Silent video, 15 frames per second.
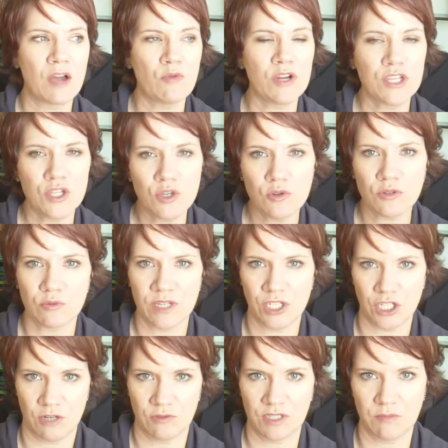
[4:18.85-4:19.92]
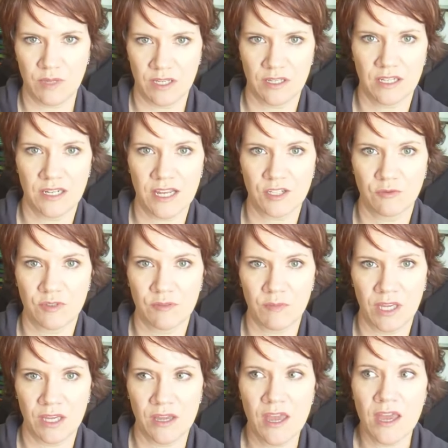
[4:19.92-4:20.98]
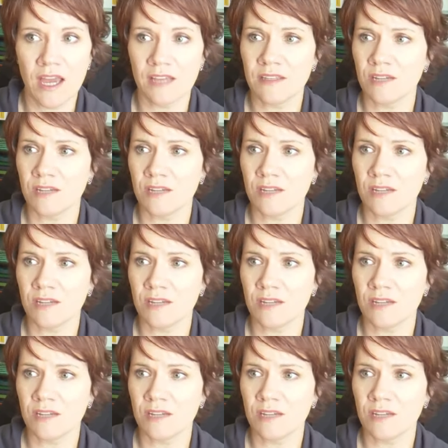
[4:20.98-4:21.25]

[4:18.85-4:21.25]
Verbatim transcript: i want you to reach out to me and connect with me